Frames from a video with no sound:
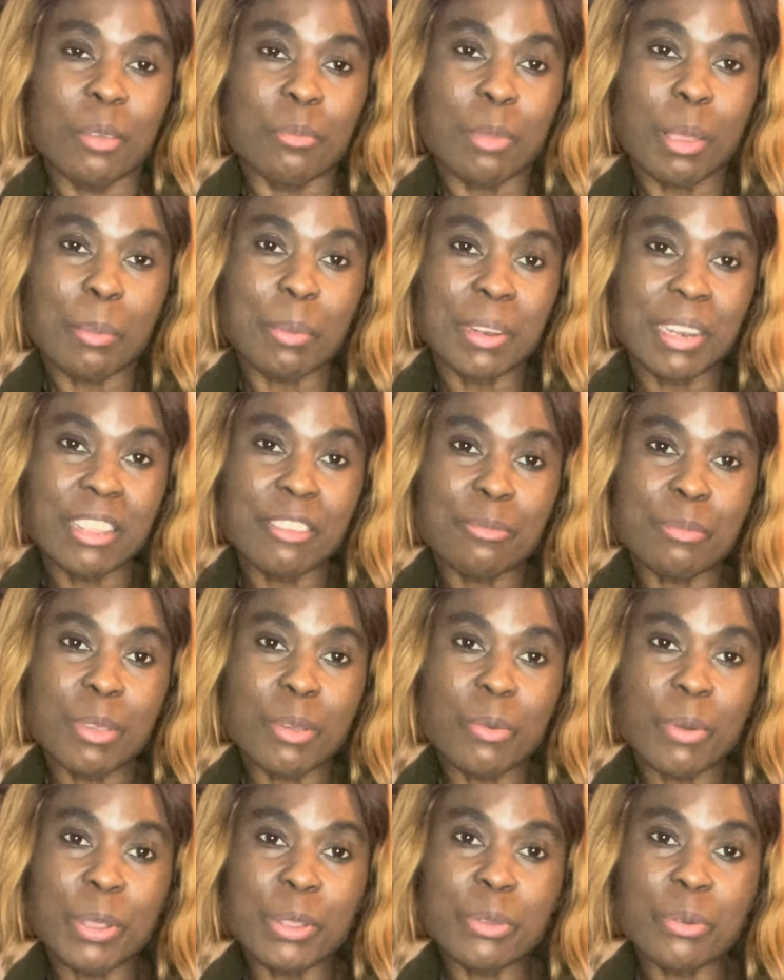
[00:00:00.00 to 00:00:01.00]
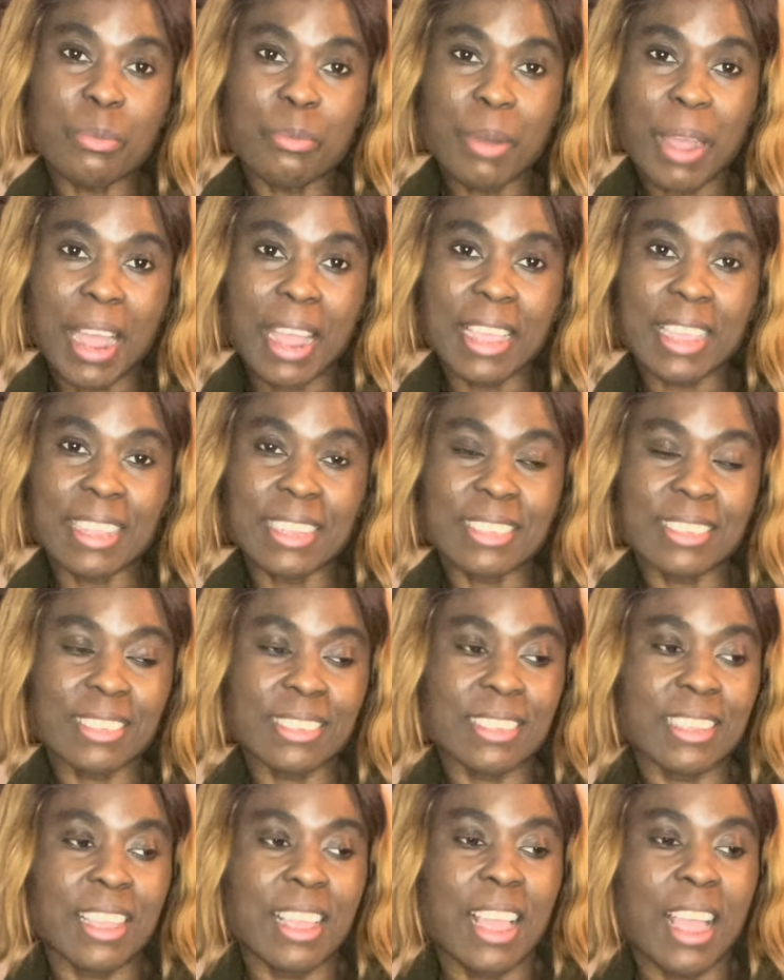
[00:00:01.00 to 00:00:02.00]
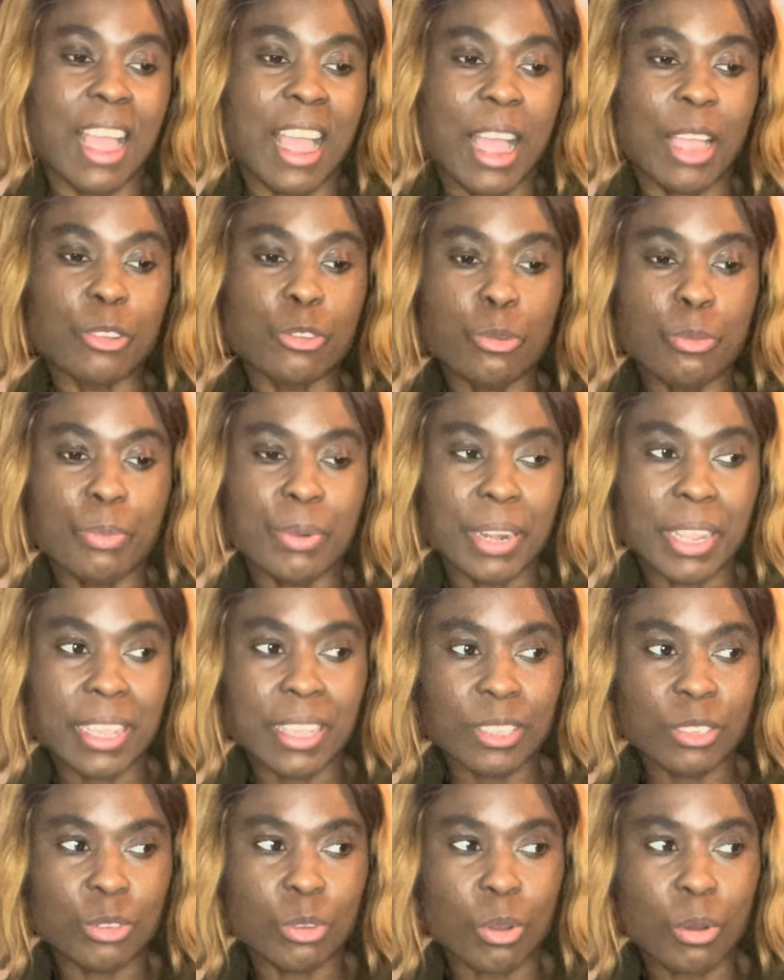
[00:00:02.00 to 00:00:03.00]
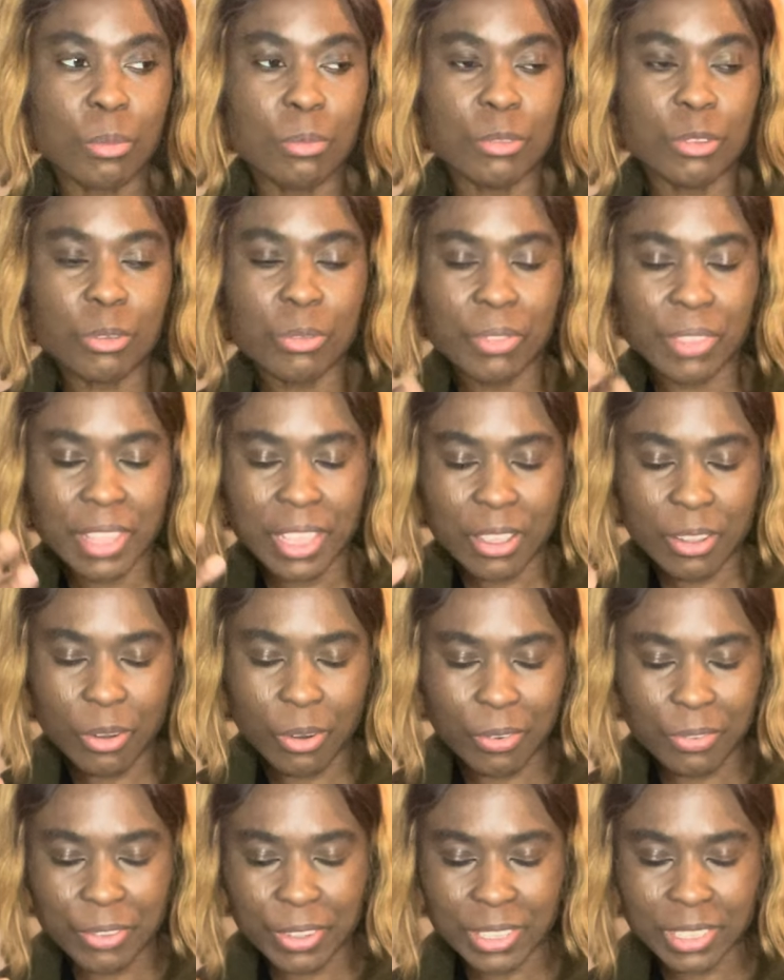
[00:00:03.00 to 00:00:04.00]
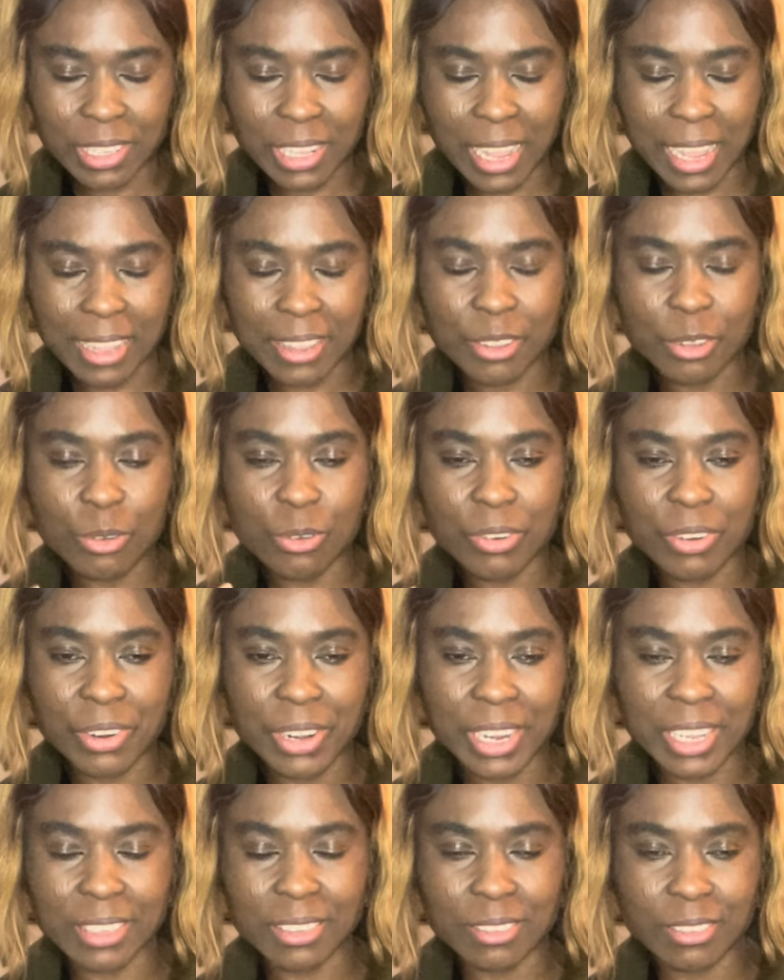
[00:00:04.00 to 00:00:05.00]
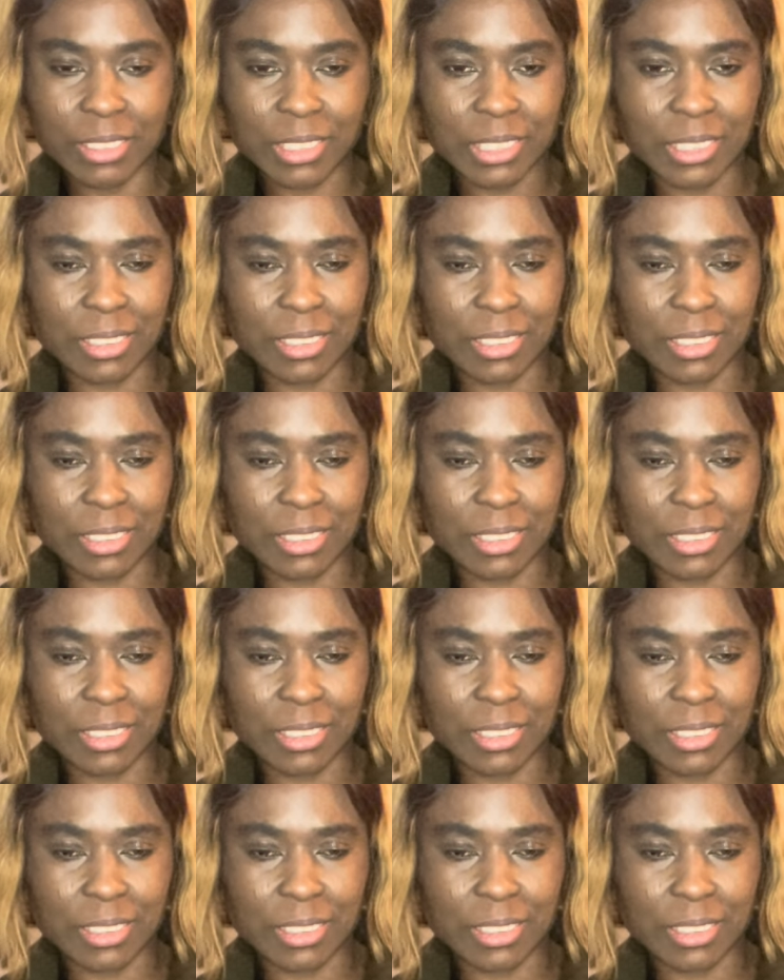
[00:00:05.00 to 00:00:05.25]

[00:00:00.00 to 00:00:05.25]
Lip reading: but believe me, when you buy it and you bring it home, you think of it like you create,